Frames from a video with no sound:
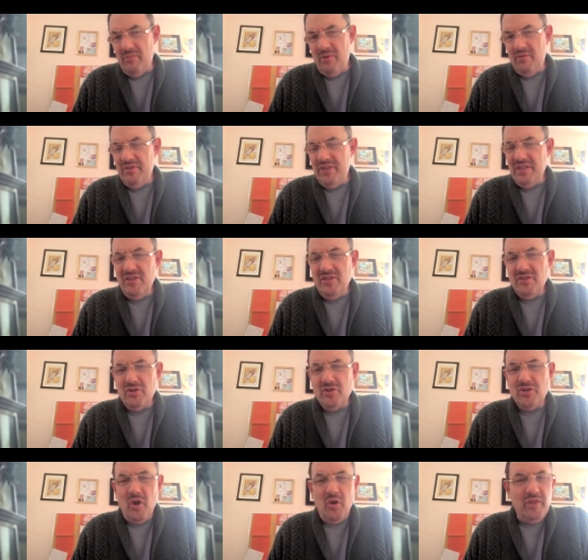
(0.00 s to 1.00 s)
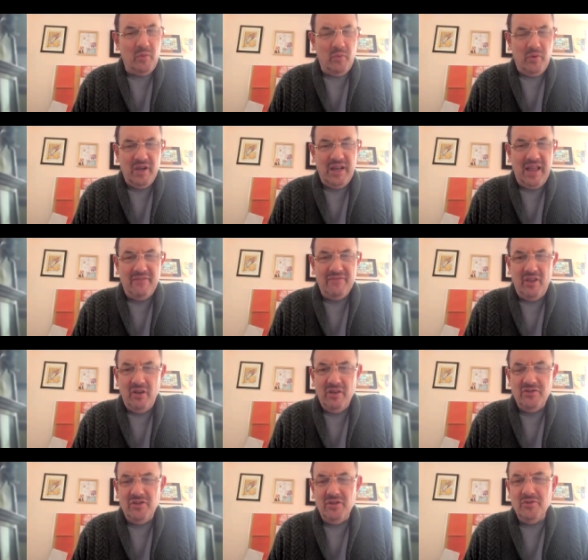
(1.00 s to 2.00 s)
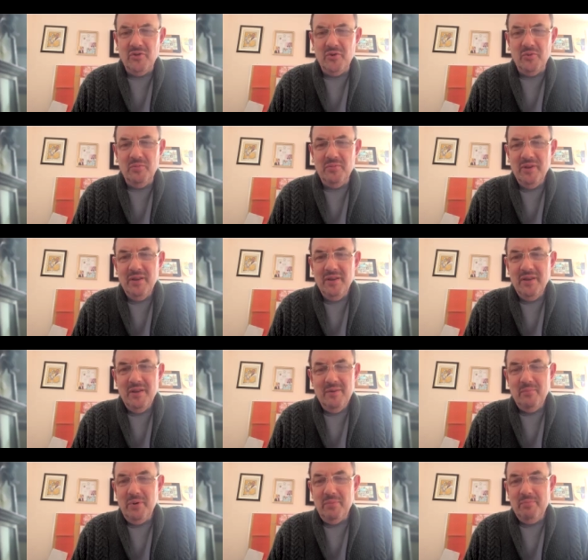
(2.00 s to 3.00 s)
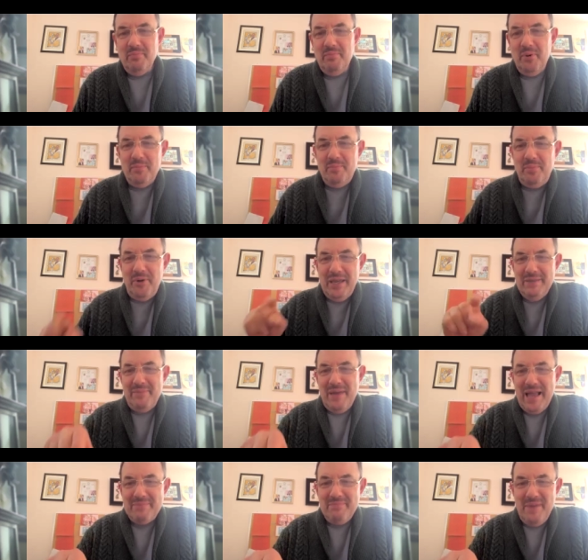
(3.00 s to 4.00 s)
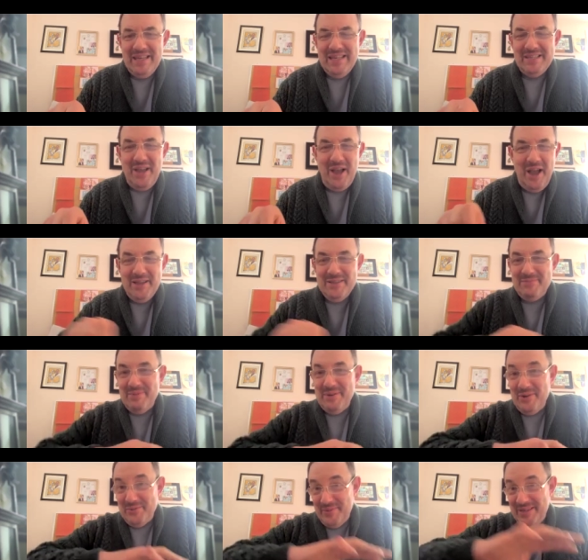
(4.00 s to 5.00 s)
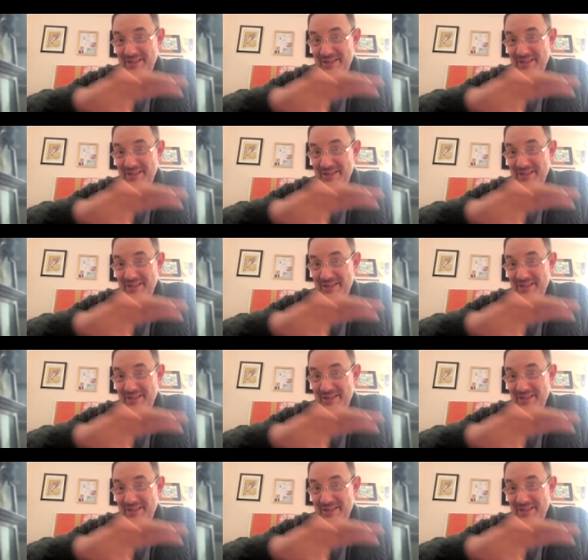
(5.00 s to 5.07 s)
This is a show that we're going to have to listen to, put playback many times because we